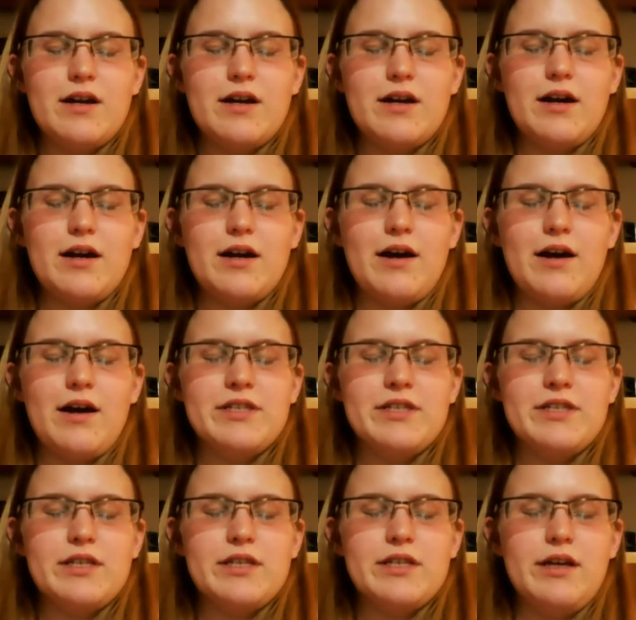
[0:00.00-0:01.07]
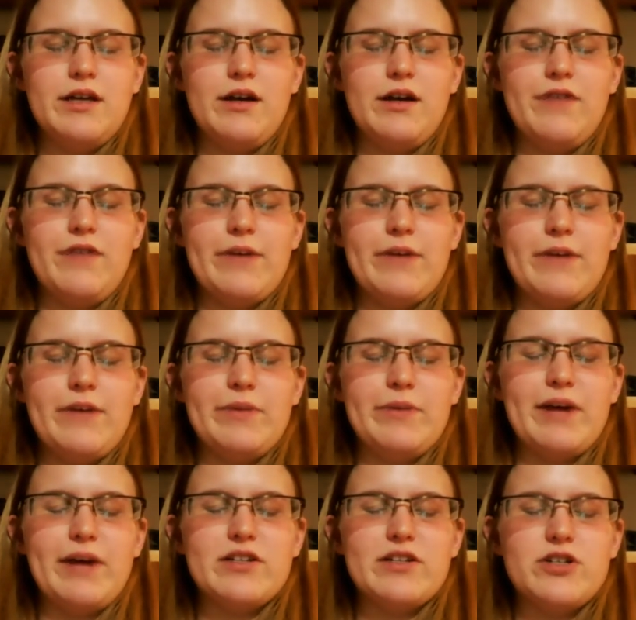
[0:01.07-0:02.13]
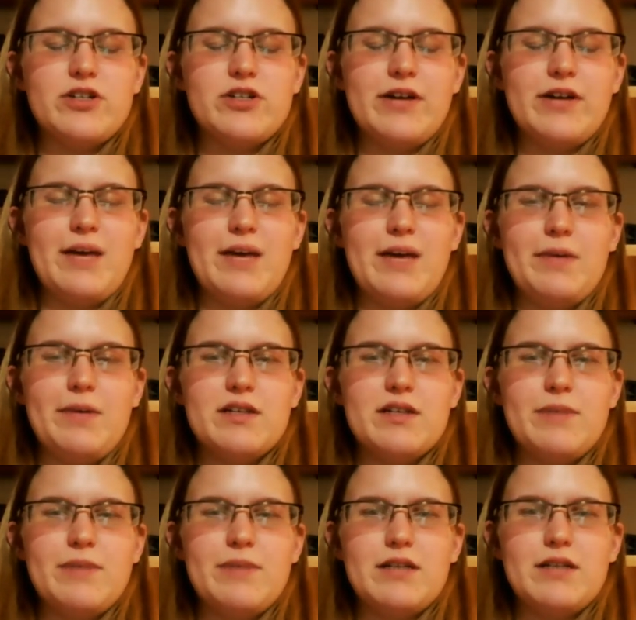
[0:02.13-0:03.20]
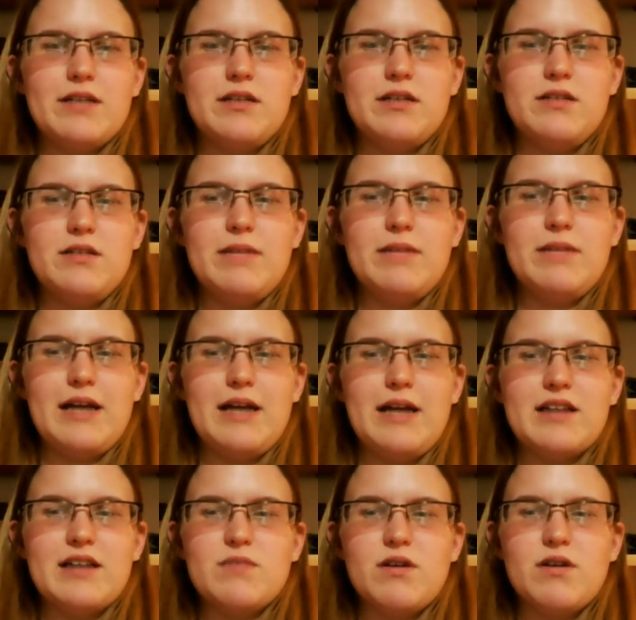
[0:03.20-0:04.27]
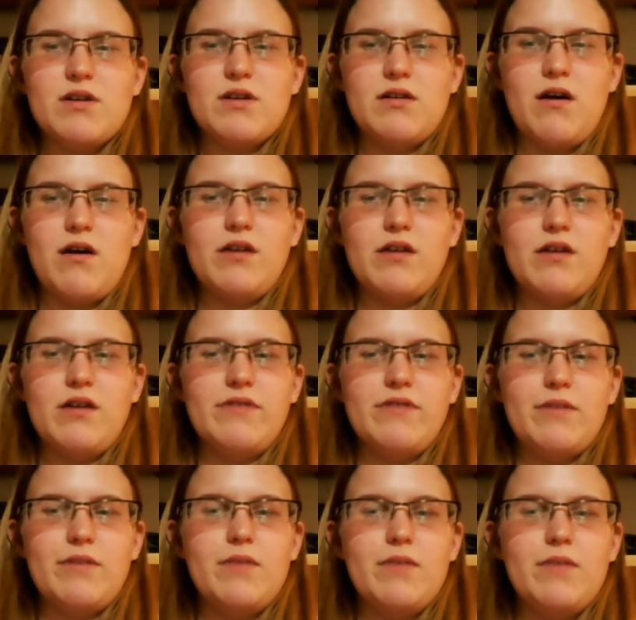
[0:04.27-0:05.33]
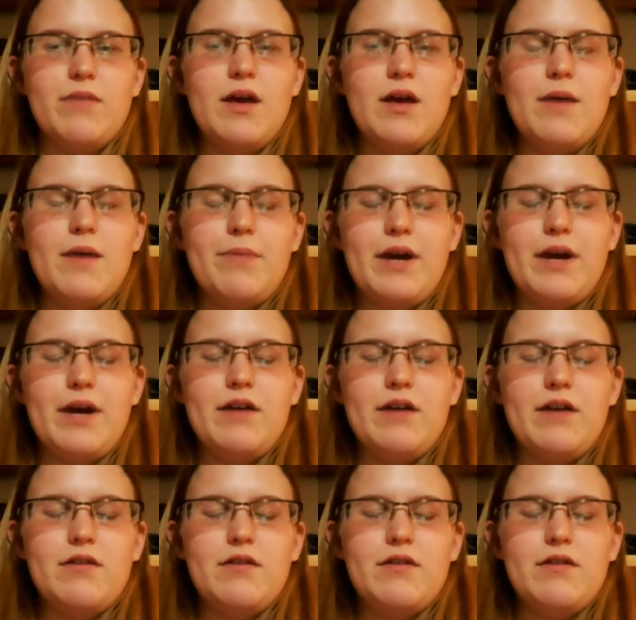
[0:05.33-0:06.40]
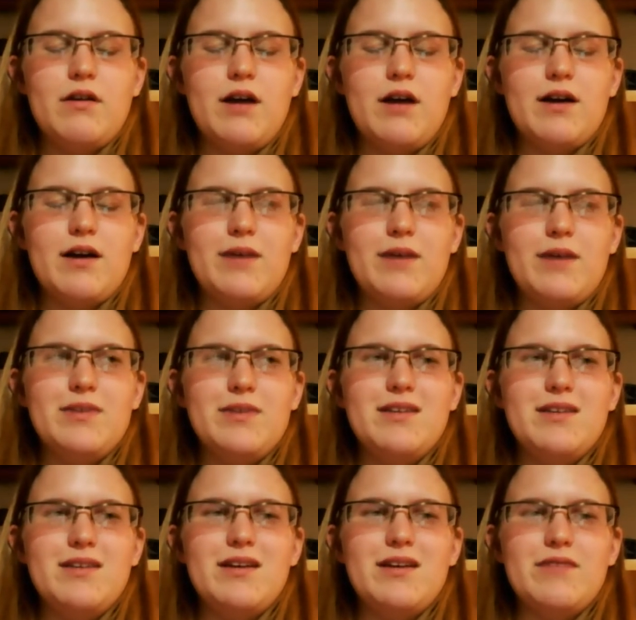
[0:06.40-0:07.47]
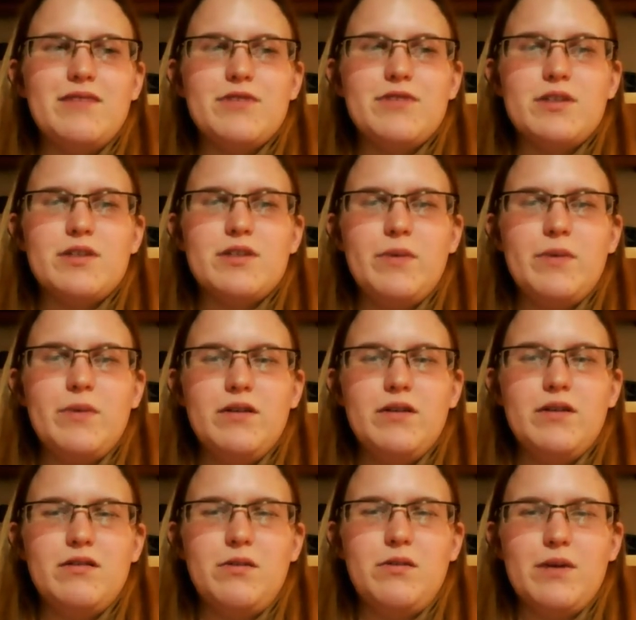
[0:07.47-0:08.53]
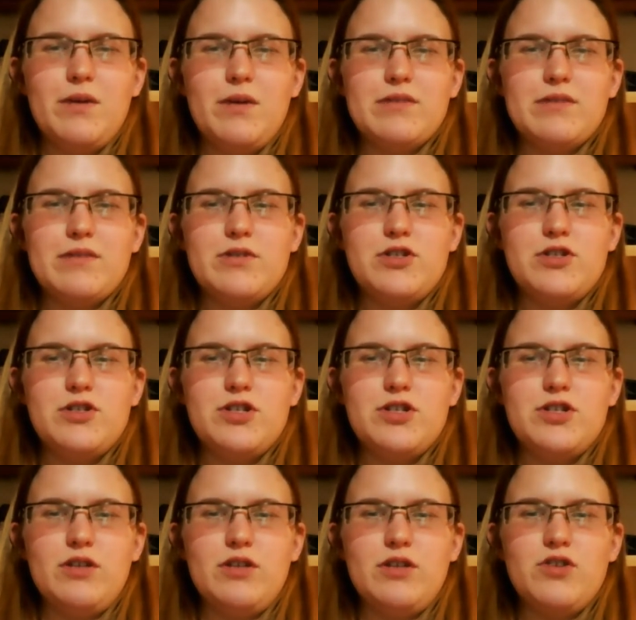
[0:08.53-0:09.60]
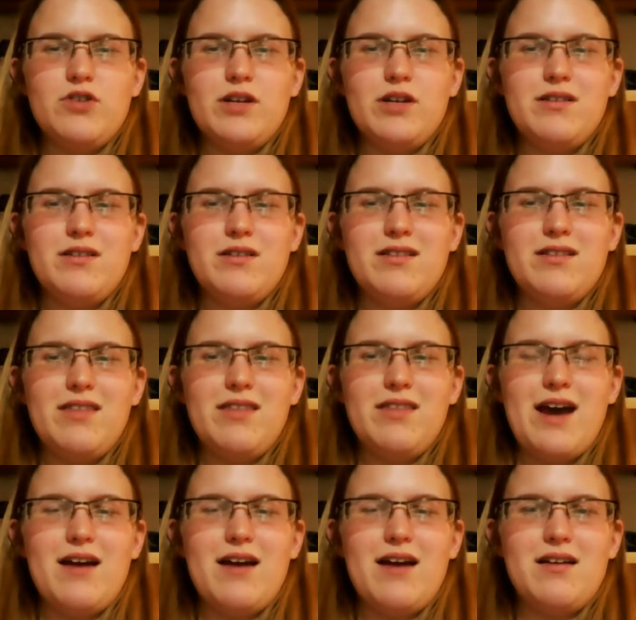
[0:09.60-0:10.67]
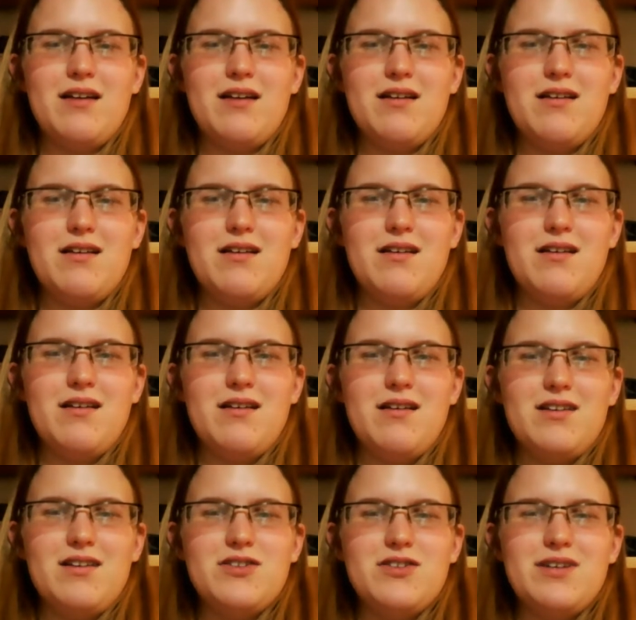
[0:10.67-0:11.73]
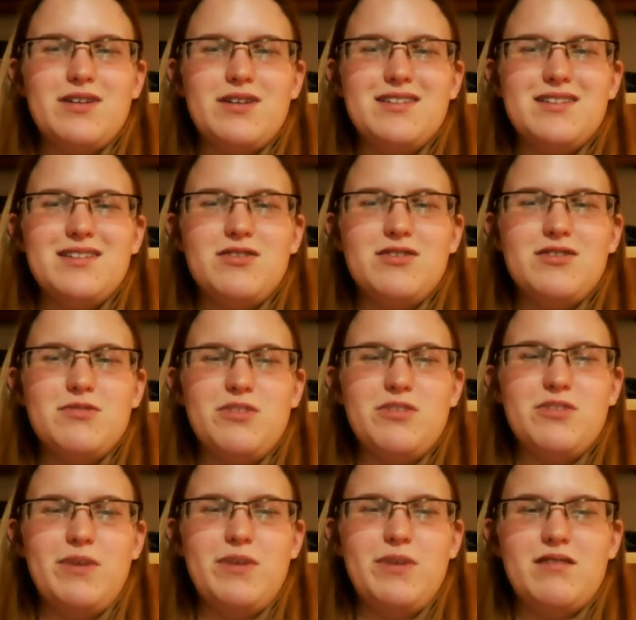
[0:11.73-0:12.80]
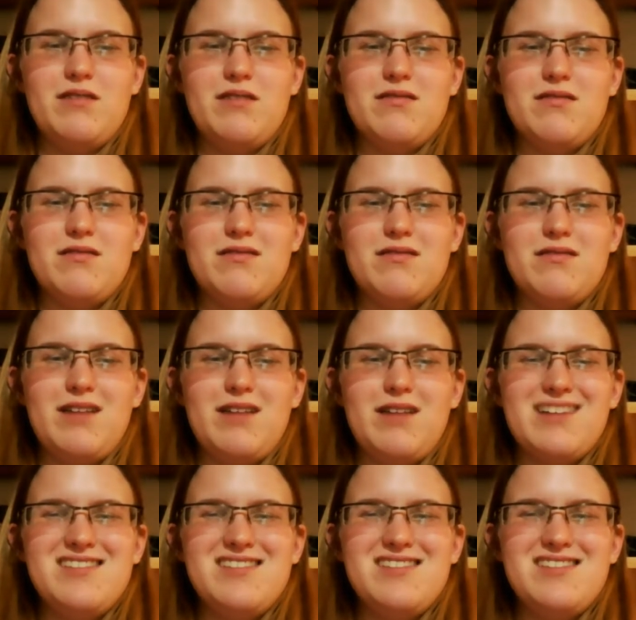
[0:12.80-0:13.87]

obviously a family practitioner can't be expected to be an expert in all of them. But I would think that for someone who works with children, that Tourette syndrome should be at least